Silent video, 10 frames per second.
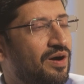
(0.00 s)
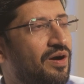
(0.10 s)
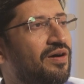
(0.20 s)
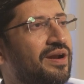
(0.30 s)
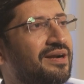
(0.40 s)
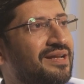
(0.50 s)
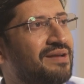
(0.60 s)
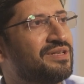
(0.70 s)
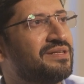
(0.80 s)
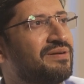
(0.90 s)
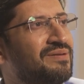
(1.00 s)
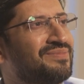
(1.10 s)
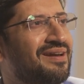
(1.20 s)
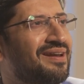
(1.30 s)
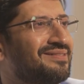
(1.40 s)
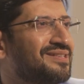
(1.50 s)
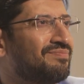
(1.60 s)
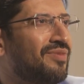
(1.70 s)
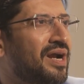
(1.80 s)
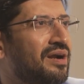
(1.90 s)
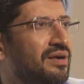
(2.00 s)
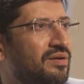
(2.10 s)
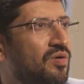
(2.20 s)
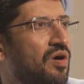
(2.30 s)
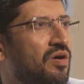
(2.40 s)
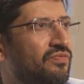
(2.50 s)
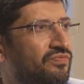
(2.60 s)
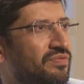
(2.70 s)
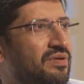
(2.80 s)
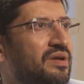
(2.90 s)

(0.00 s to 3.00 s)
or at times the symptoms are like just mild cough,